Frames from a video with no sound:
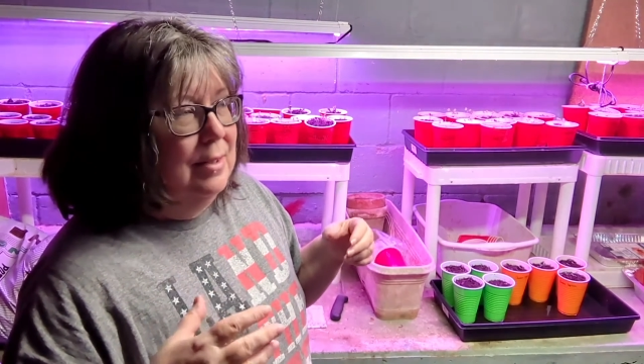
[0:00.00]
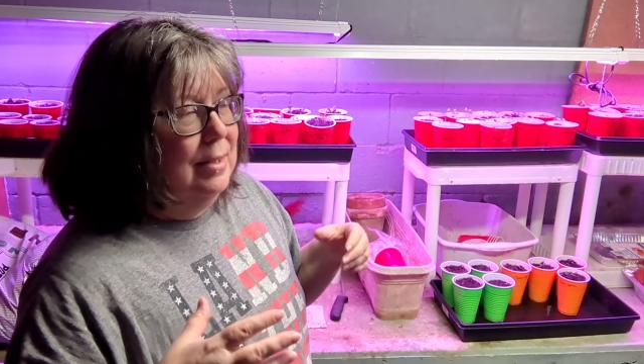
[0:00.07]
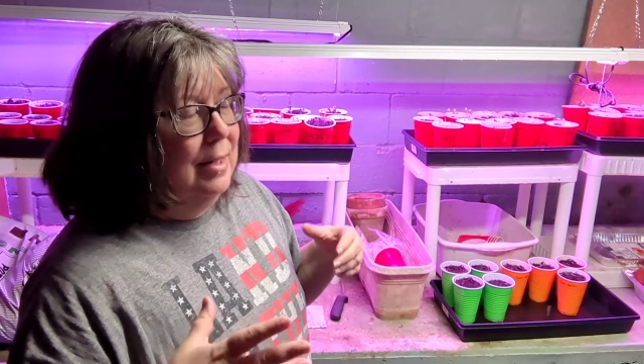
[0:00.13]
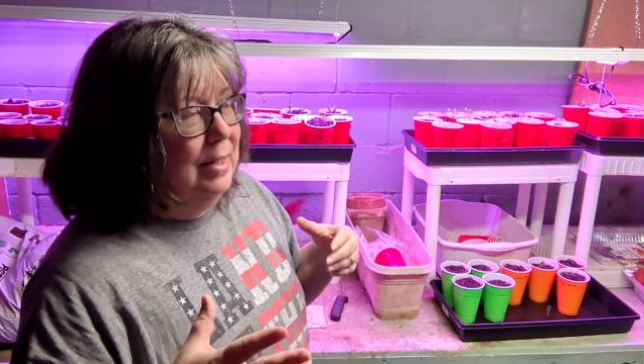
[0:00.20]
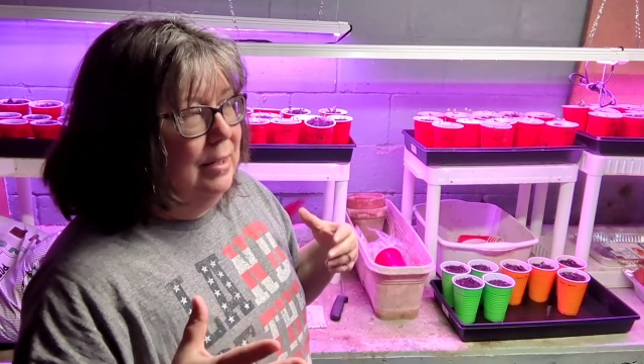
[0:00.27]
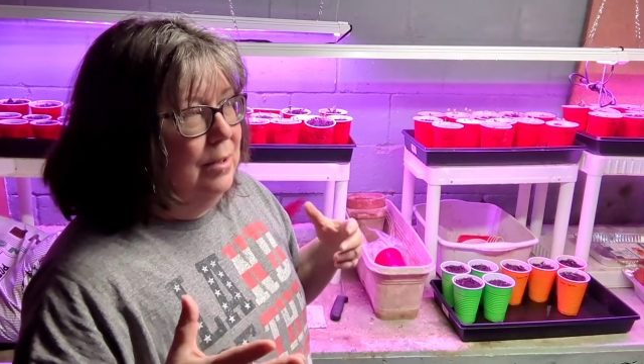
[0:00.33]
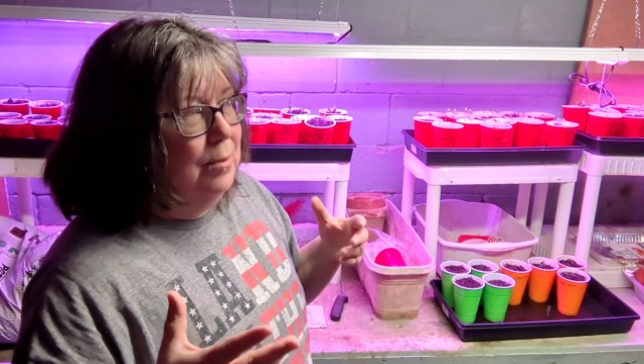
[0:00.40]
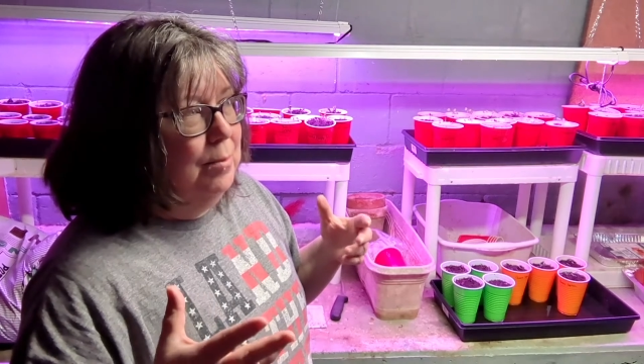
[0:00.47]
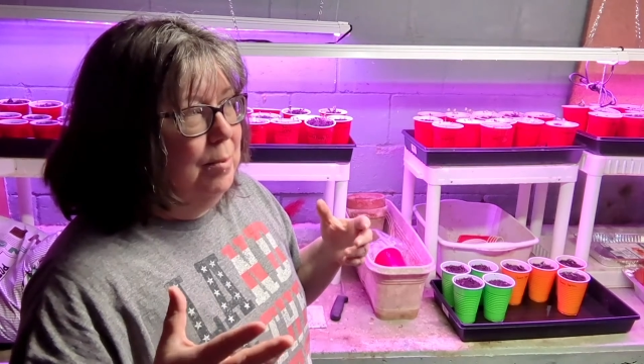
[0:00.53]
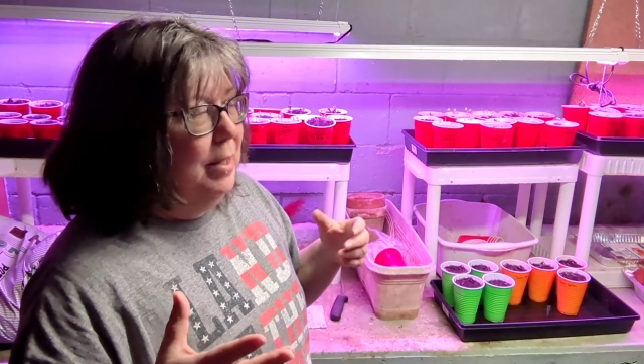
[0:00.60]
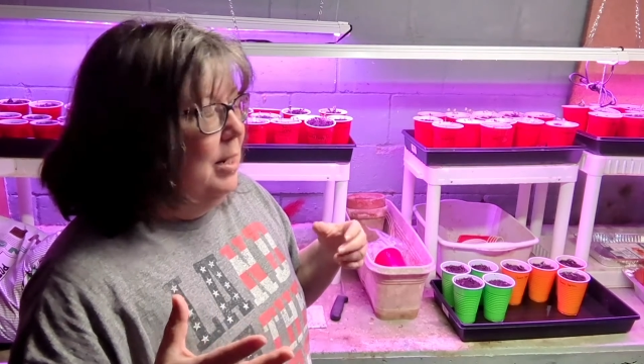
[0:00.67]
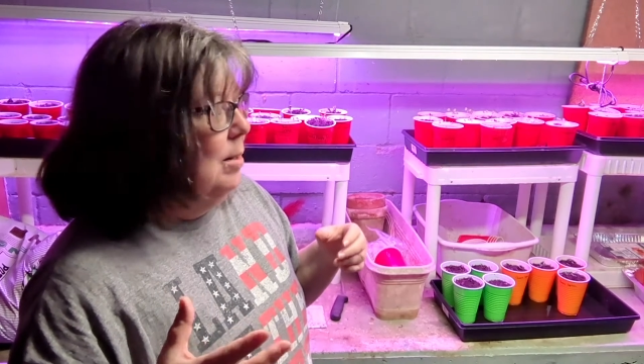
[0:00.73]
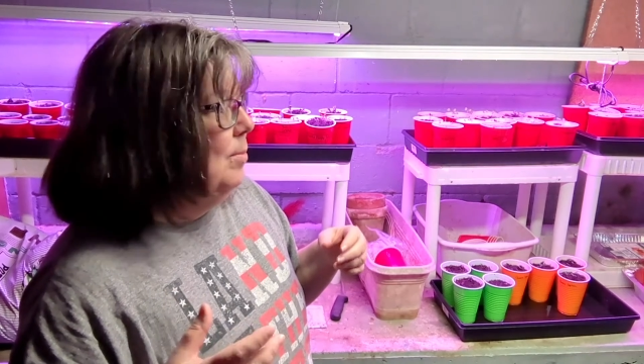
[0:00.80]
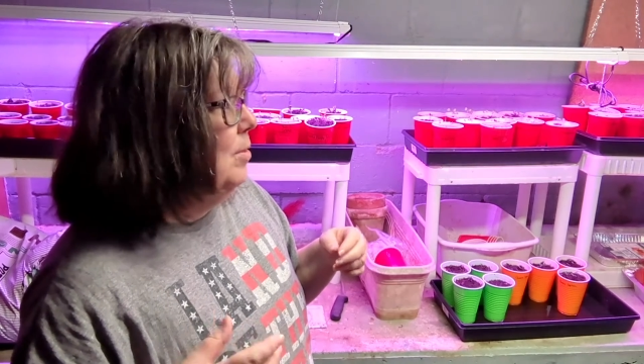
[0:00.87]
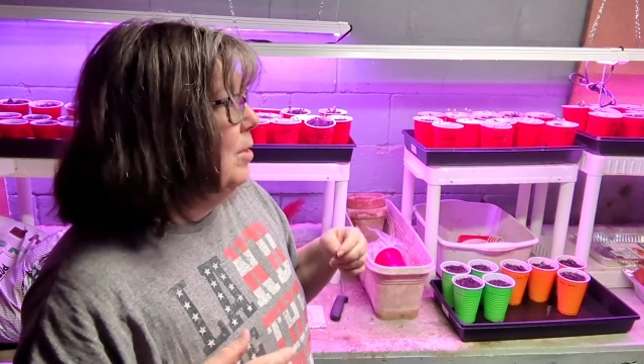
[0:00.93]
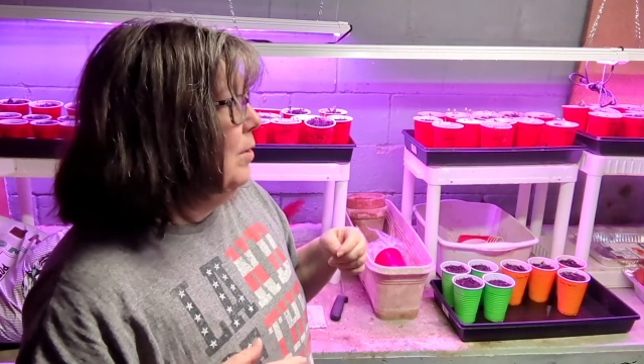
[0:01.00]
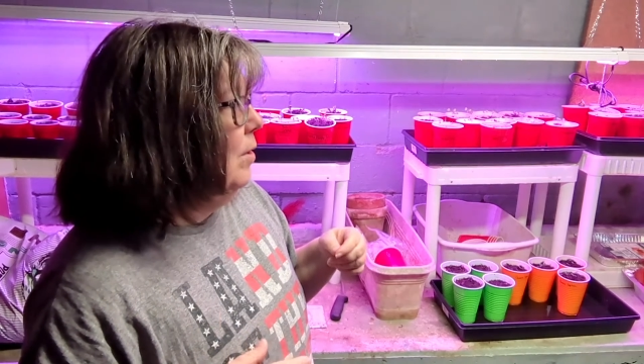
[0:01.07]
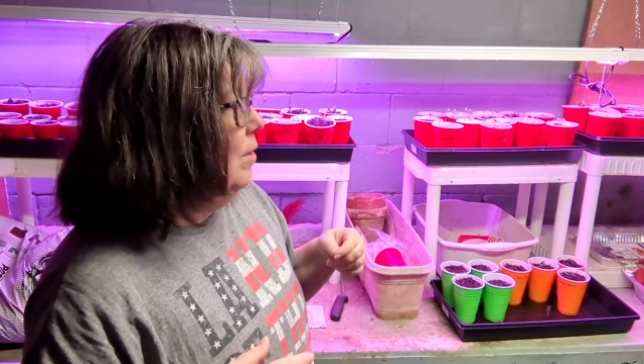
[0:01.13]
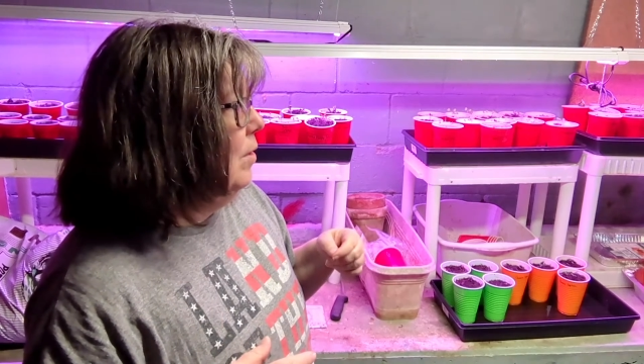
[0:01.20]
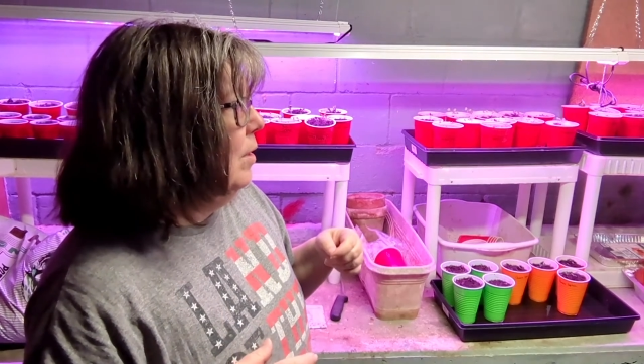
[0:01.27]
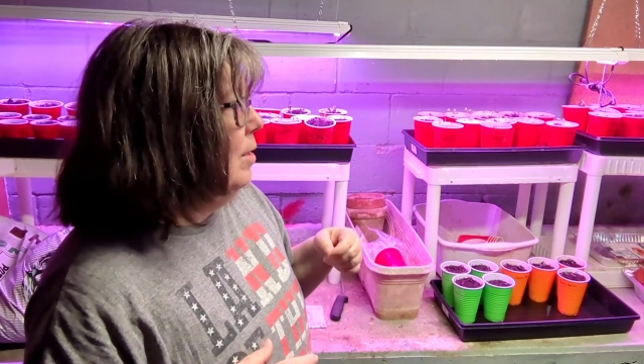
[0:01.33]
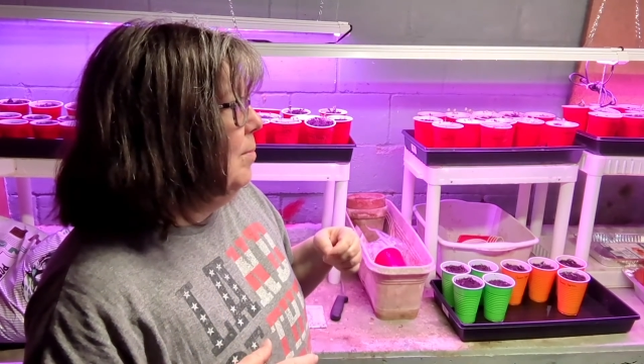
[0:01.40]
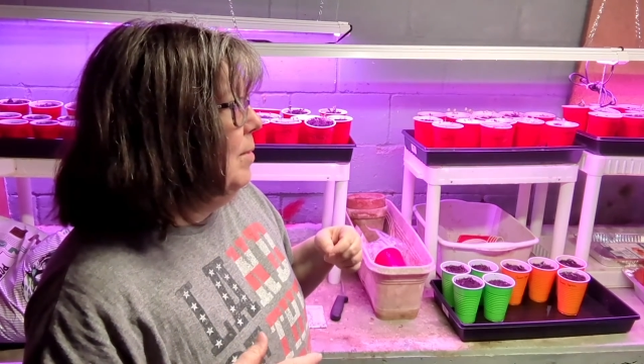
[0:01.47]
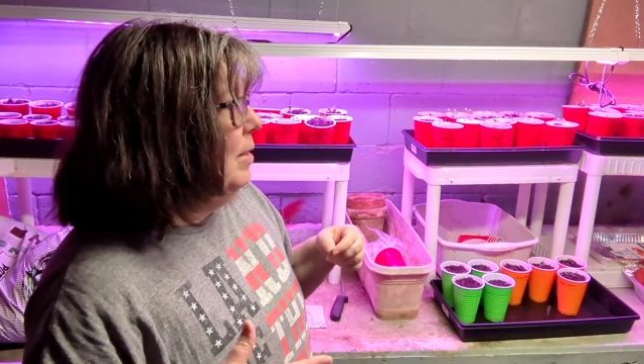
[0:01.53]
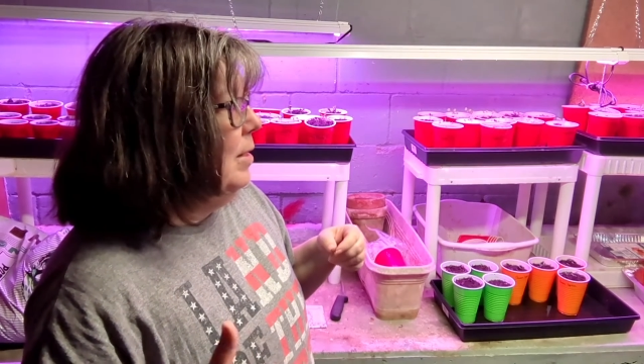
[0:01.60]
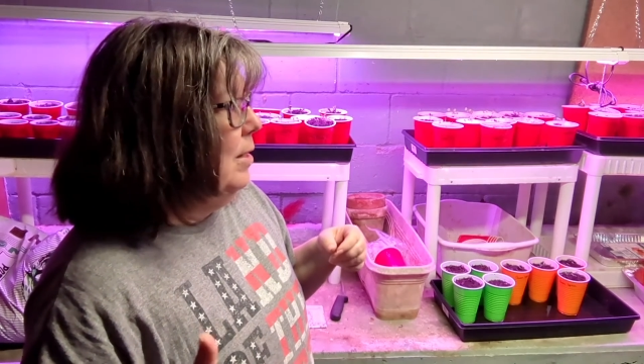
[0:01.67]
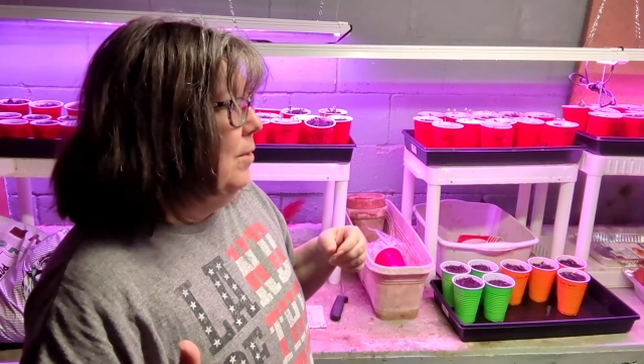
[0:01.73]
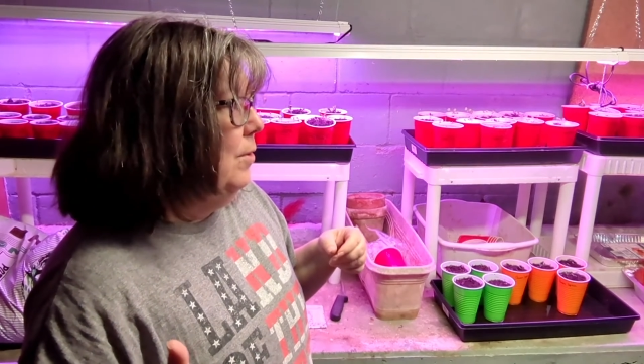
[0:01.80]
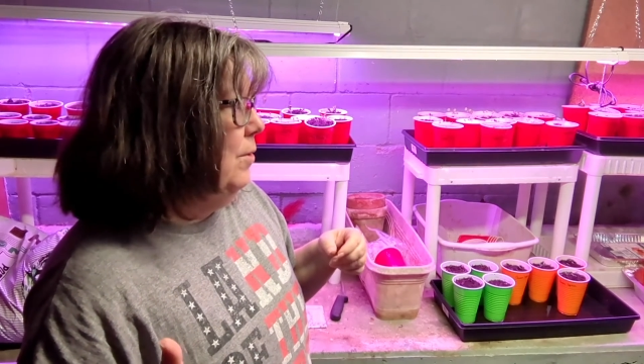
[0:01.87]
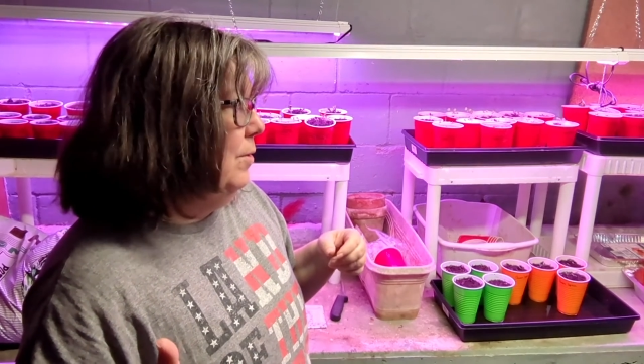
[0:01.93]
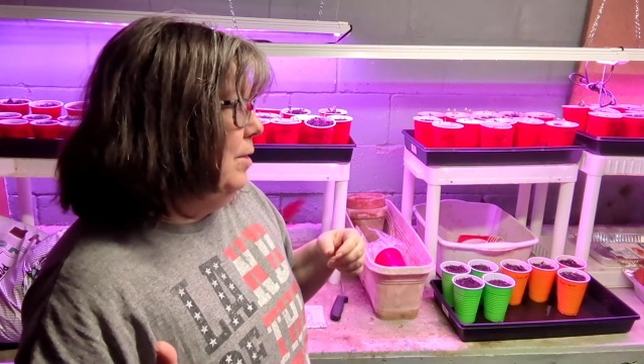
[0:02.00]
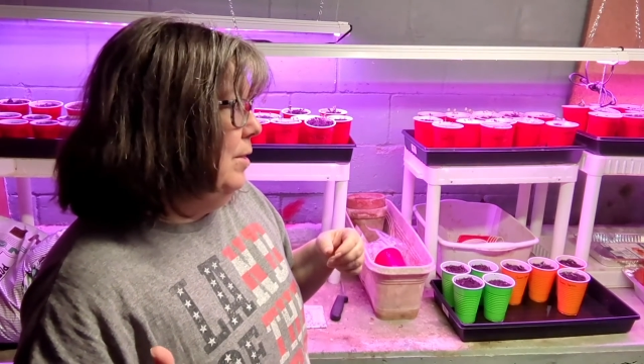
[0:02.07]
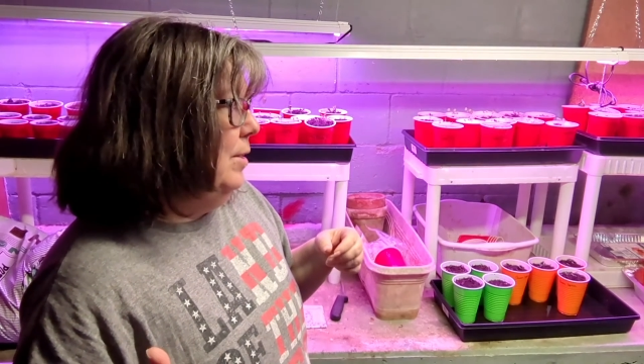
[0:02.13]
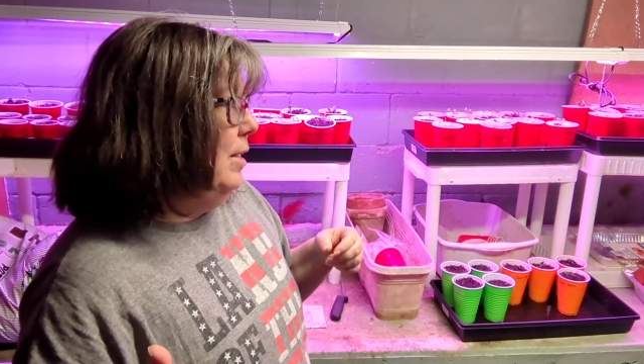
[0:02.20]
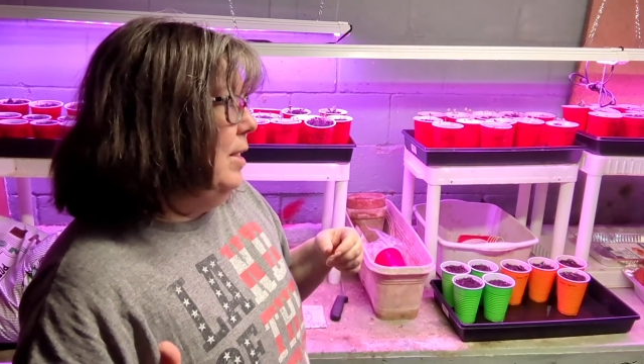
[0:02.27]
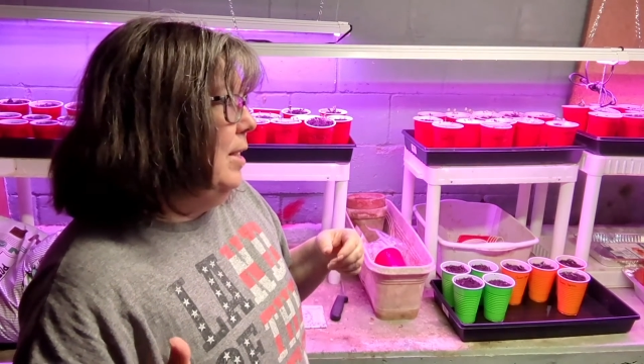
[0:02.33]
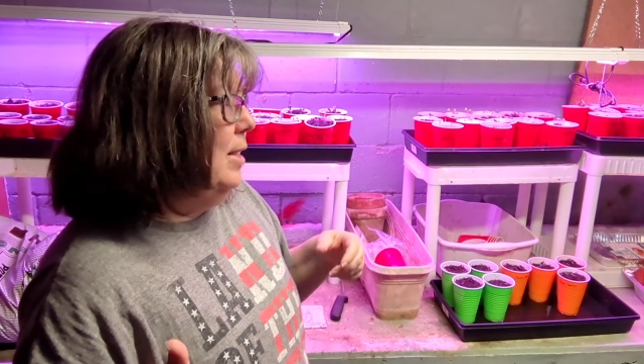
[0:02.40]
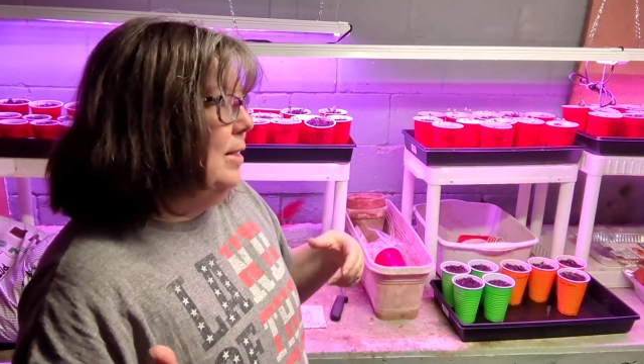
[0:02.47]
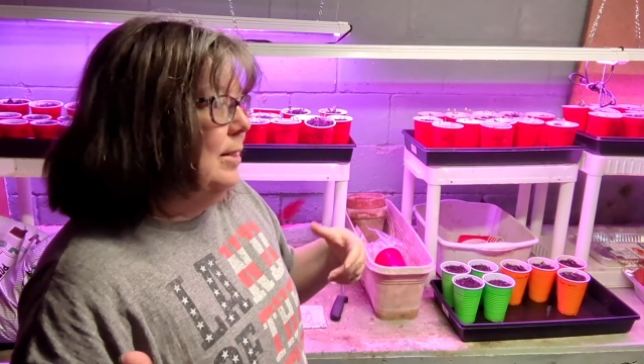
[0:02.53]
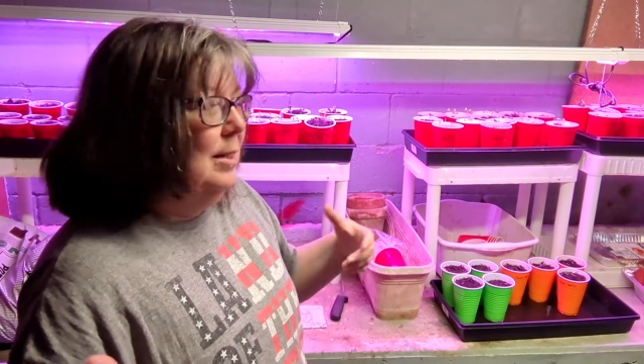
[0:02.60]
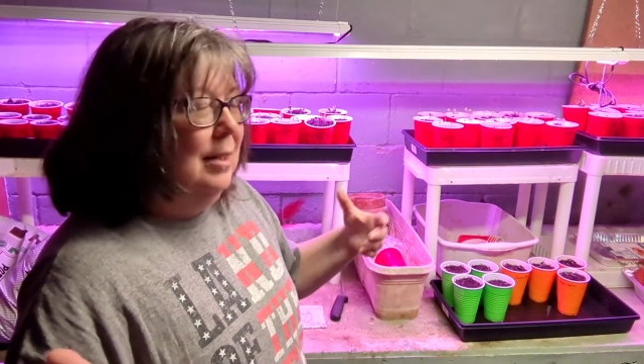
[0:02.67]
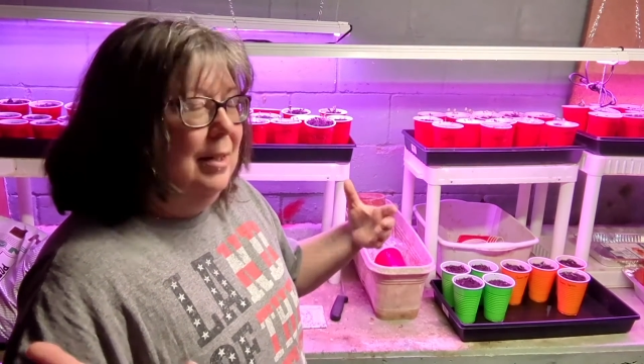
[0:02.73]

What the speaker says: that I don't plant them too early. But other than that,